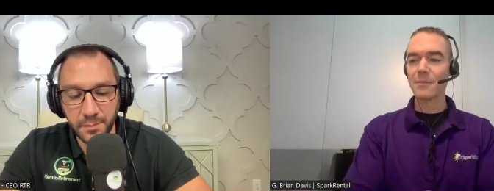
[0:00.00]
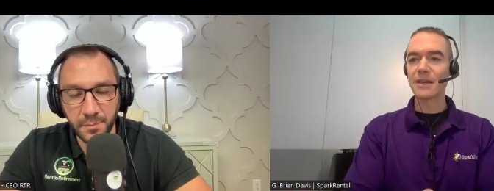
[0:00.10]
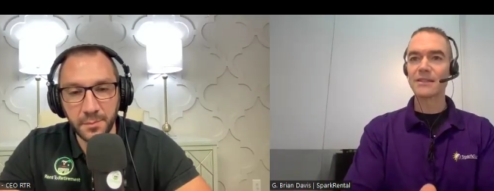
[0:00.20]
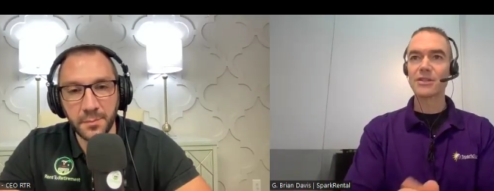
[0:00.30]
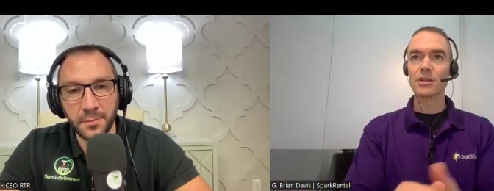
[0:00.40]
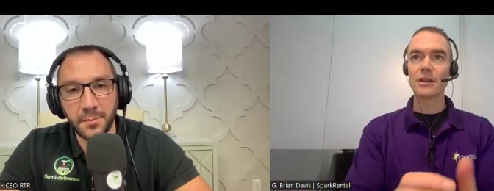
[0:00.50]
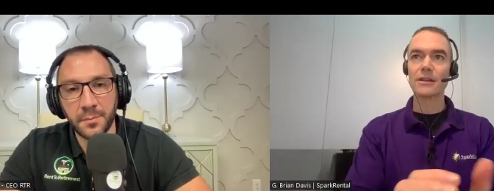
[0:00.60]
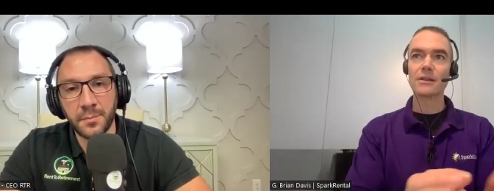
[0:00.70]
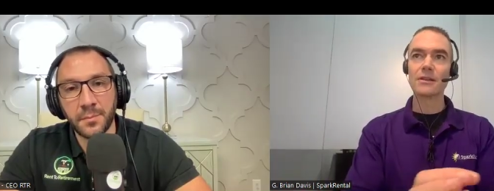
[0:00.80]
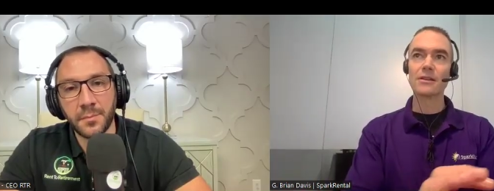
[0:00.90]
Speaker 1: because it
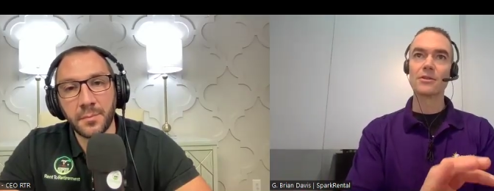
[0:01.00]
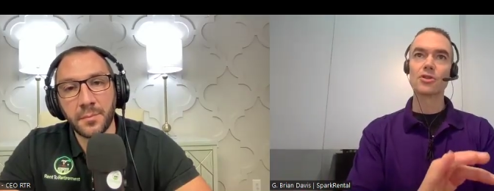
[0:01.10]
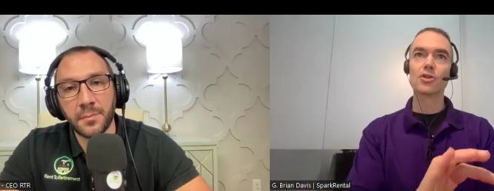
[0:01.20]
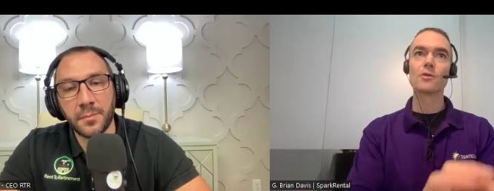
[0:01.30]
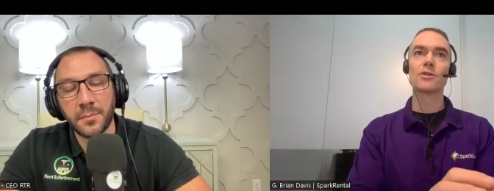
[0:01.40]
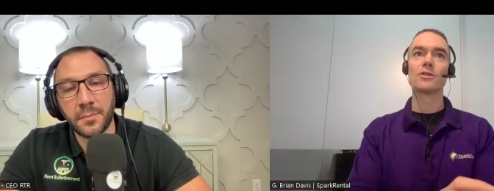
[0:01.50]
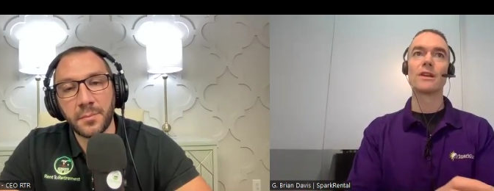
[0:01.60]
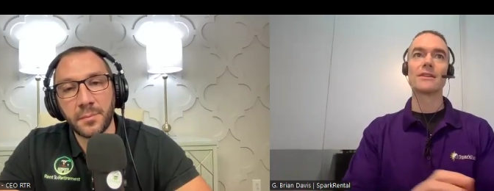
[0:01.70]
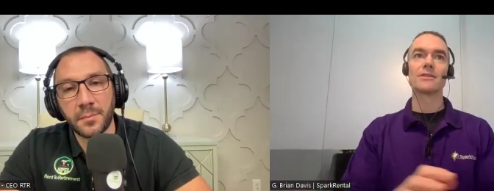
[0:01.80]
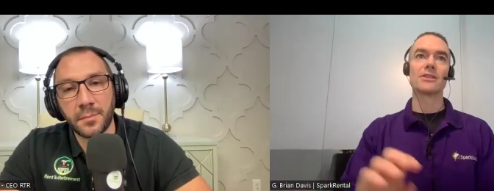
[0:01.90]
it shows that you're
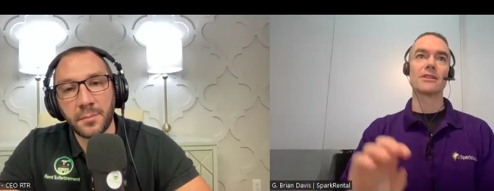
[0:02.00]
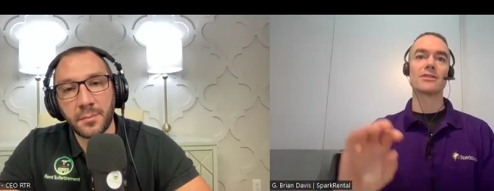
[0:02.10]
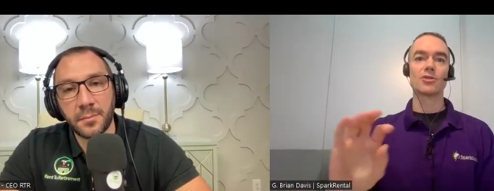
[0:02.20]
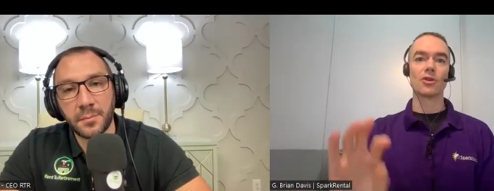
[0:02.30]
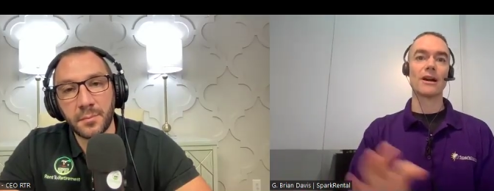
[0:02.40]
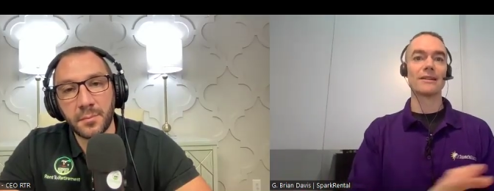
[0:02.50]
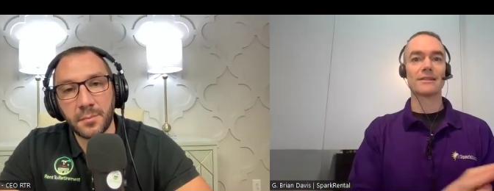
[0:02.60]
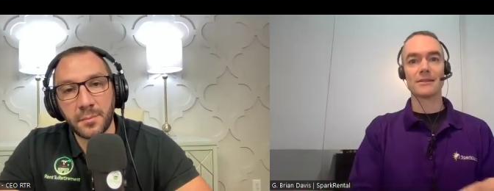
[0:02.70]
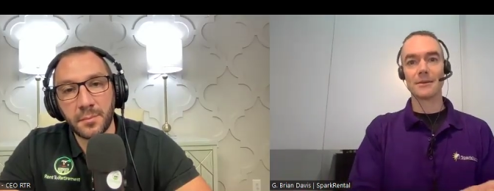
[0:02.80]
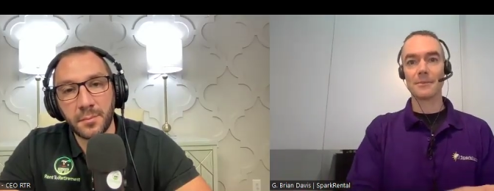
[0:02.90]
not just trying
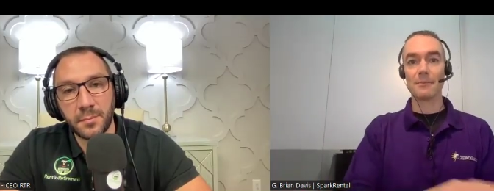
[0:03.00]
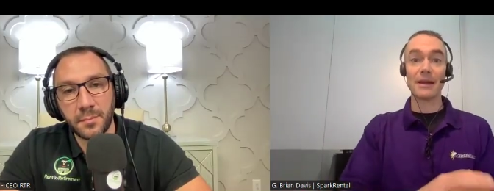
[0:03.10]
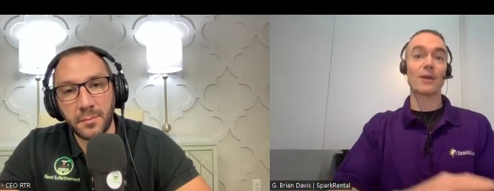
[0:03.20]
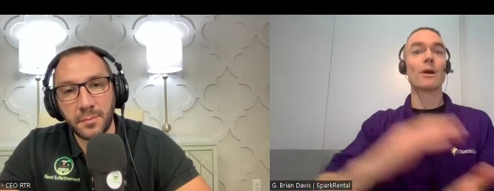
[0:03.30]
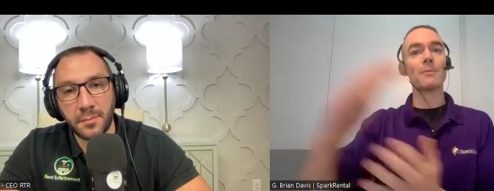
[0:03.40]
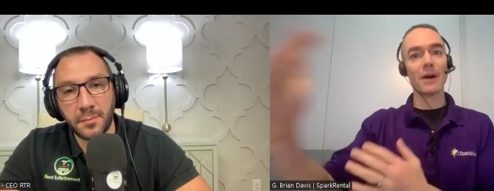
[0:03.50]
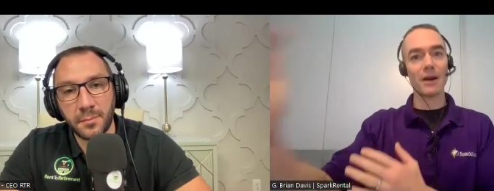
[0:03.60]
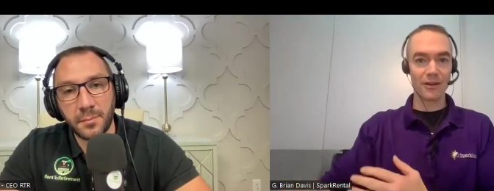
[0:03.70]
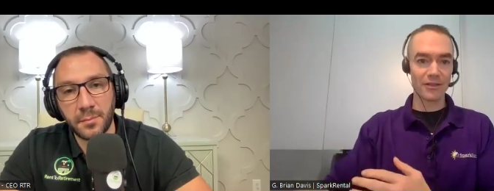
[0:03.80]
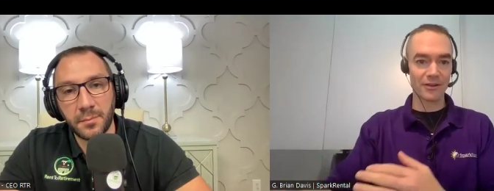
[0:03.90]
to make a quick
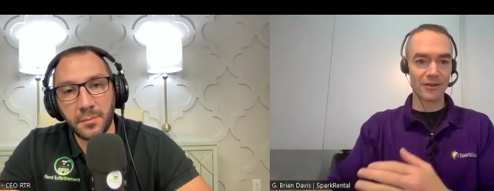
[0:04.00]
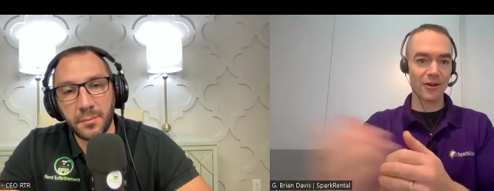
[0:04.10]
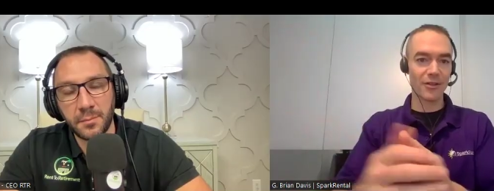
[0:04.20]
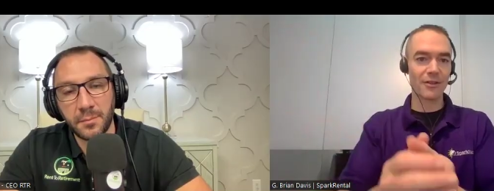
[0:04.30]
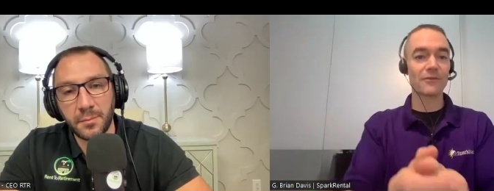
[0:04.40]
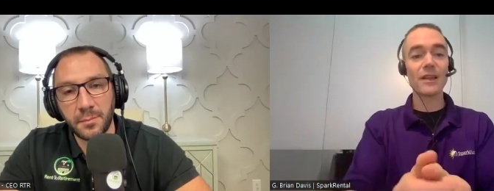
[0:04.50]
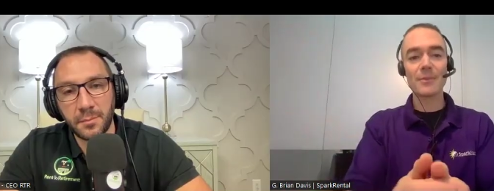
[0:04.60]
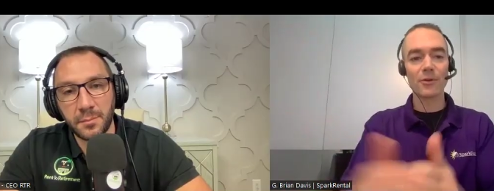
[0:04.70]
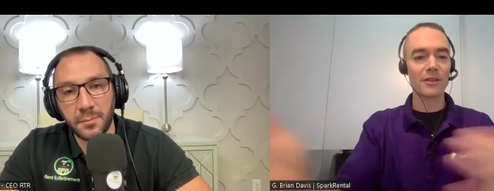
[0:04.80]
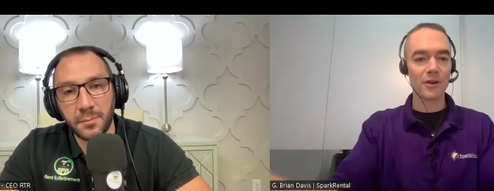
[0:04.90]
buck on the on the
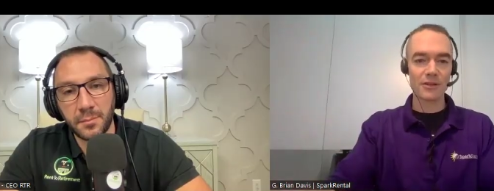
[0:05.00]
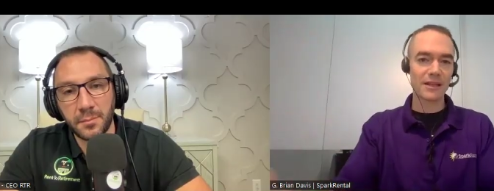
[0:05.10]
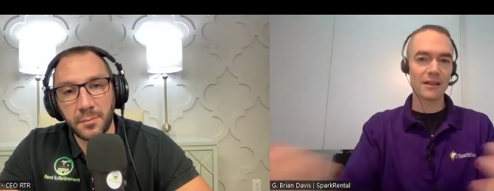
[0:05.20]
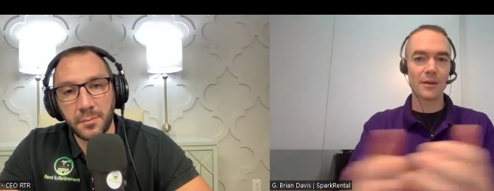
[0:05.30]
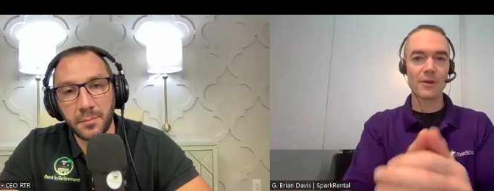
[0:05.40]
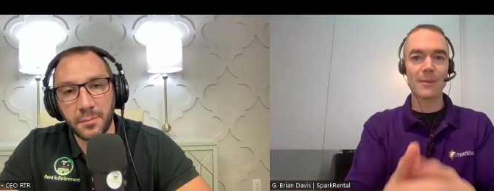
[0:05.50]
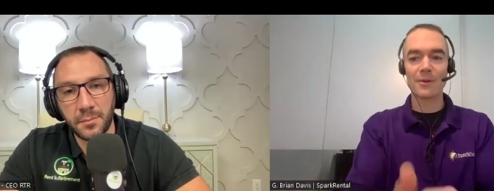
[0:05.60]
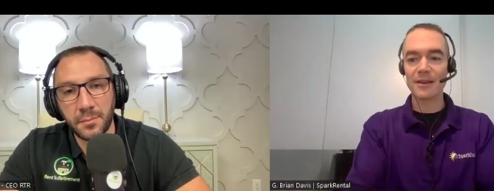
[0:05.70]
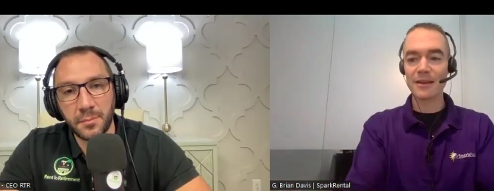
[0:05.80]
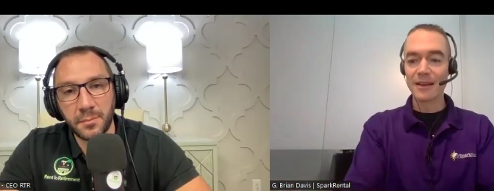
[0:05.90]
flip or on the on selling a
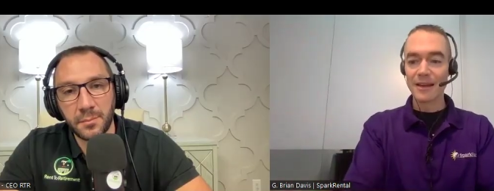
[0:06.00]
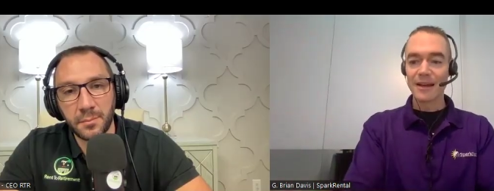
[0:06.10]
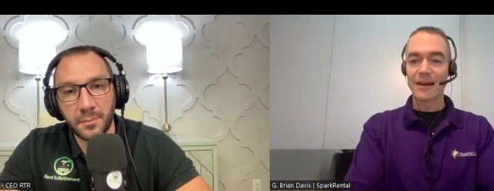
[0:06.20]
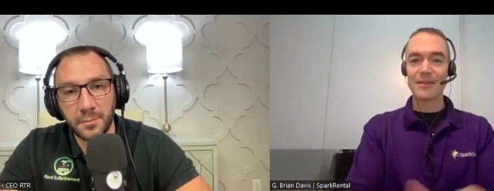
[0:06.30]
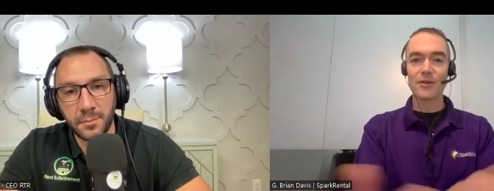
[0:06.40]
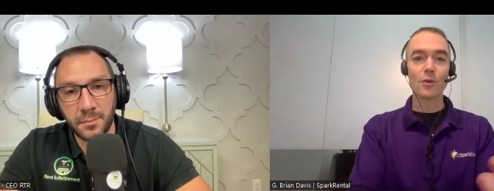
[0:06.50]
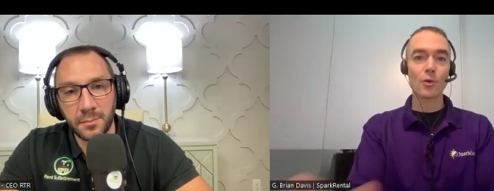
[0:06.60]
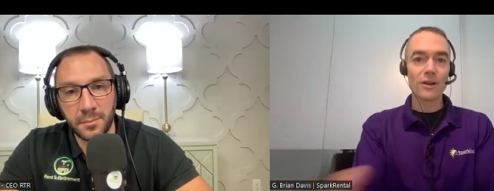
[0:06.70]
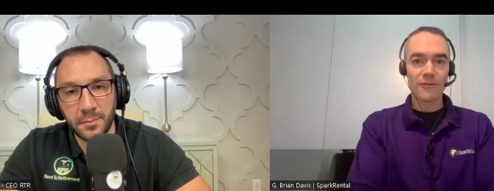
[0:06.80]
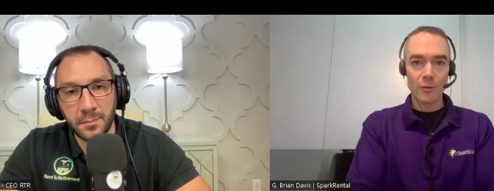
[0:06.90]
property uh, that you're
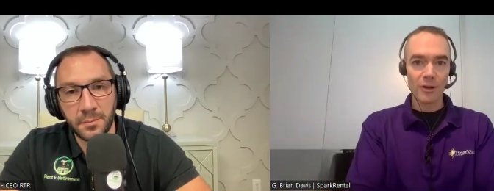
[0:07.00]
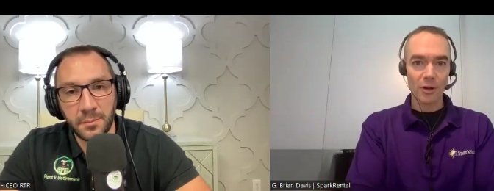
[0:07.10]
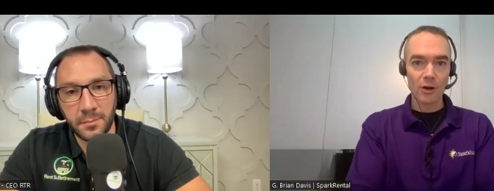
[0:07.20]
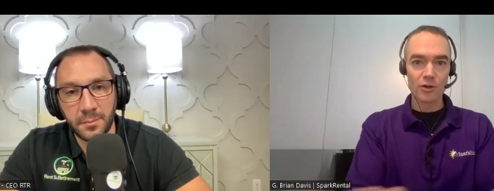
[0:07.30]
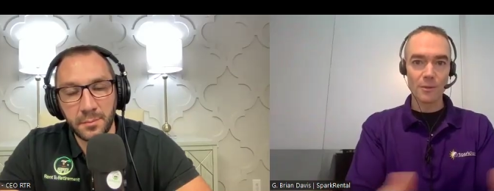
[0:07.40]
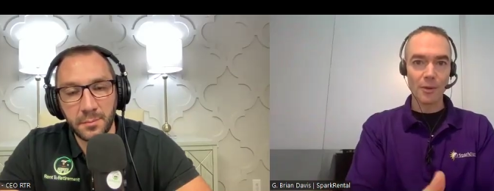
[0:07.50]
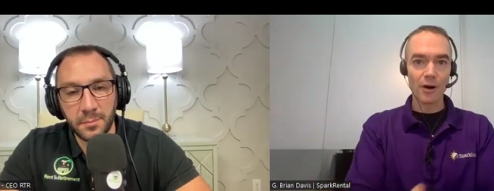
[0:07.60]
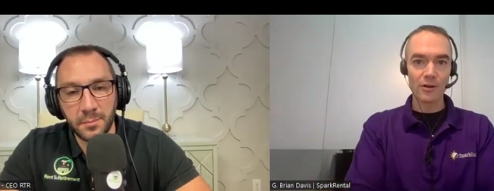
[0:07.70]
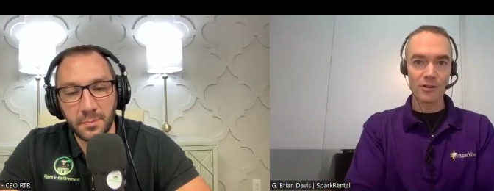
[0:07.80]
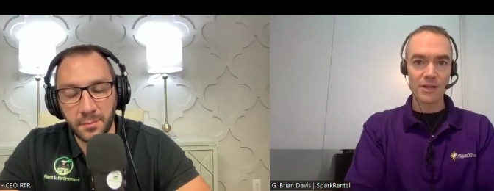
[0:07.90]
going to form a long-term
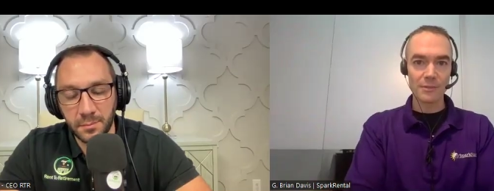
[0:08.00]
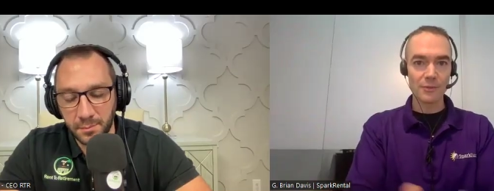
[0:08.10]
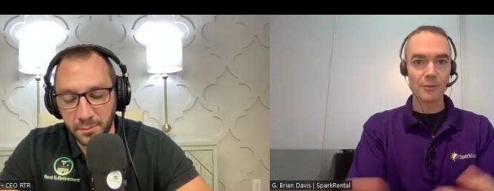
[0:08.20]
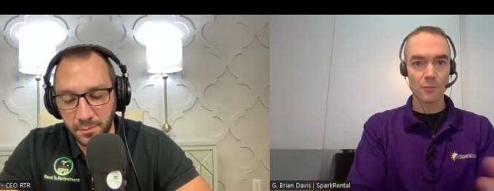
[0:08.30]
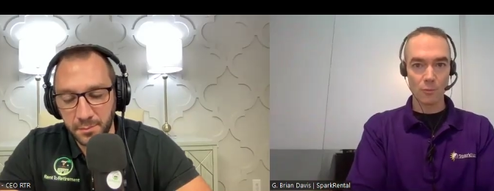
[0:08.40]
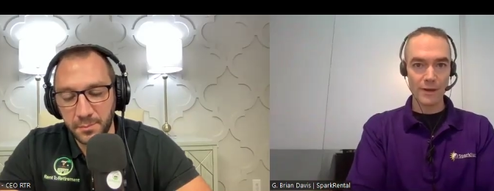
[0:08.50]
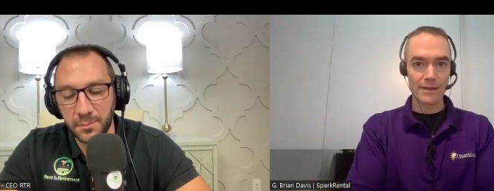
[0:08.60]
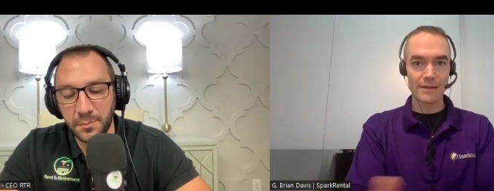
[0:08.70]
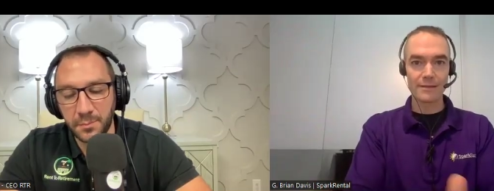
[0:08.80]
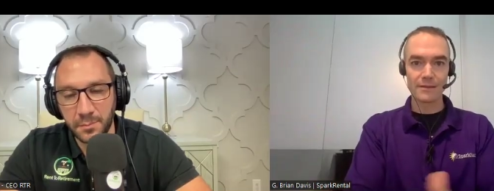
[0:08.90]
partnership
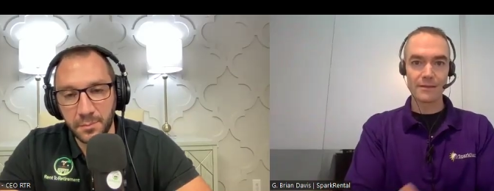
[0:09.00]
with